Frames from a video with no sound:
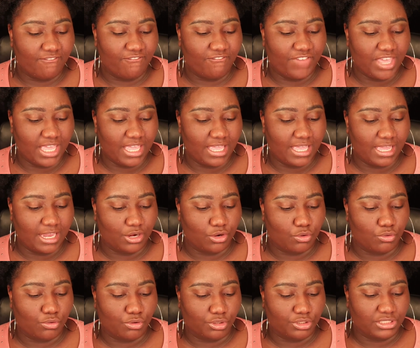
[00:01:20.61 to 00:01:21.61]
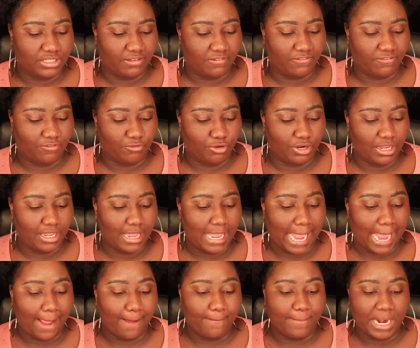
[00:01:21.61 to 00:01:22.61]
vegan, cruelty free,
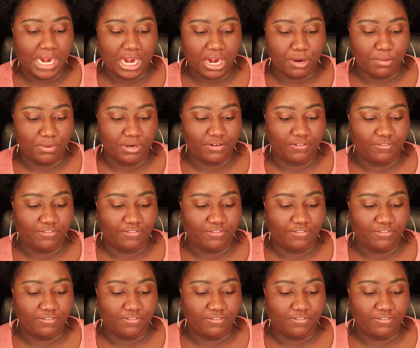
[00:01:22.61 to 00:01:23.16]
paraben